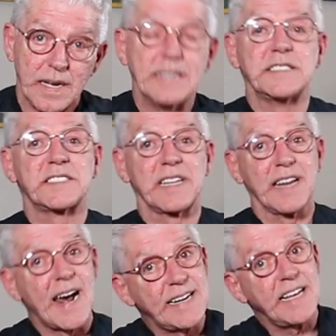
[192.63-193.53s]
is
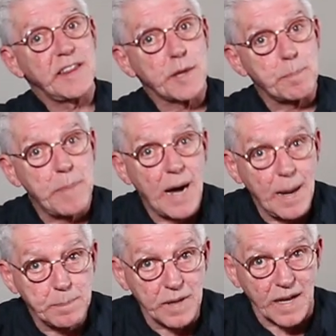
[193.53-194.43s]
letting the
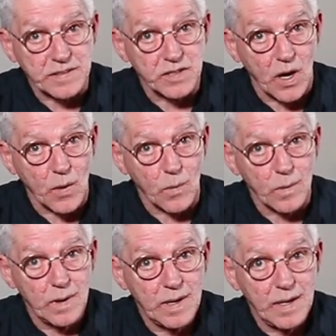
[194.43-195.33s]
public know
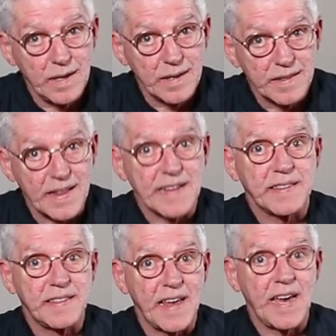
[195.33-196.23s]

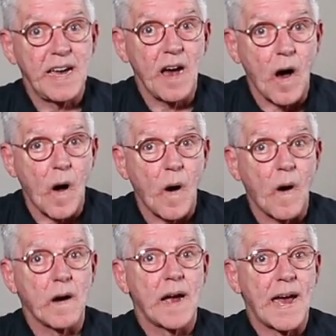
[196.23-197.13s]
that they
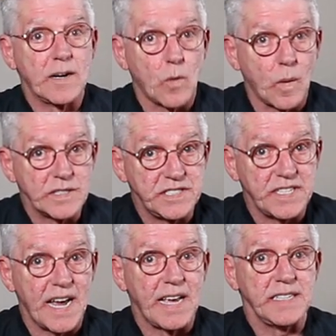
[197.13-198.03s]
are an
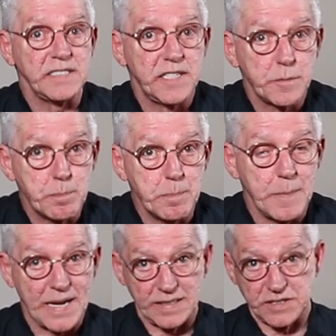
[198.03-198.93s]
ordained
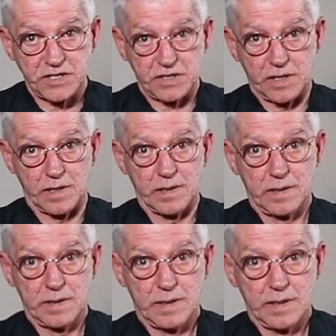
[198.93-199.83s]
minister.
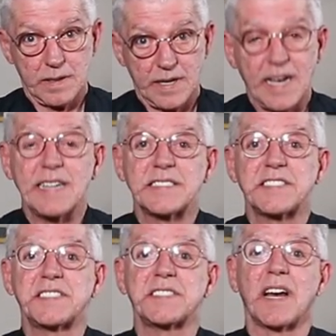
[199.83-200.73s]

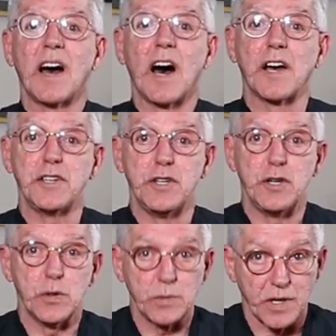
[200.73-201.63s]
It's a
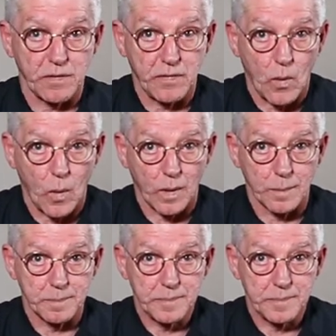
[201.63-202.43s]
uniform.